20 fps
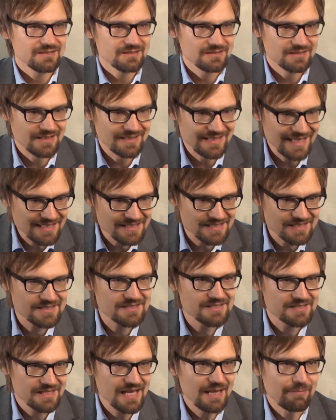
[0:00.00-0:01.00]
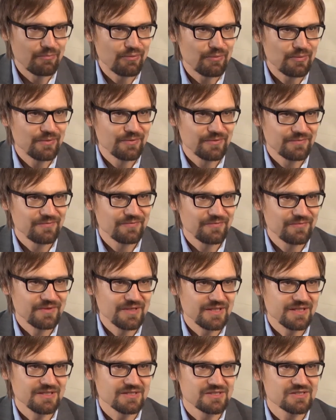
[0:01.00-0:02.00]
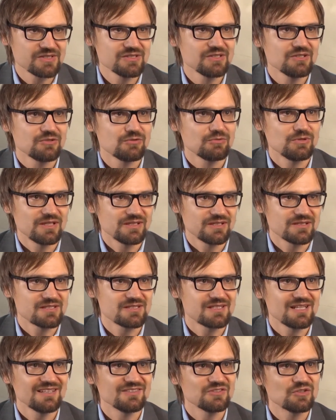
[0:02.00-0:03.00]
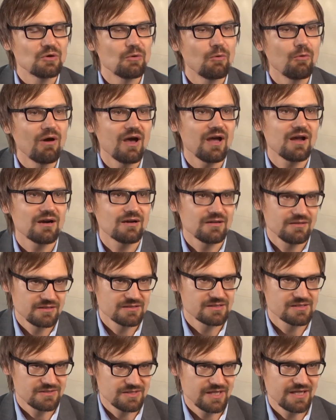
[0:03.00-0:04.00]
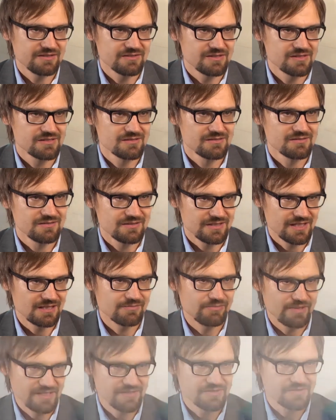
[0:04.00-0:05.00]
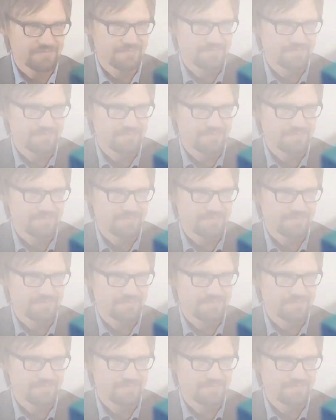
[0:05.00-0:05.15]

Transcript: The next step is to understand where these trends take place.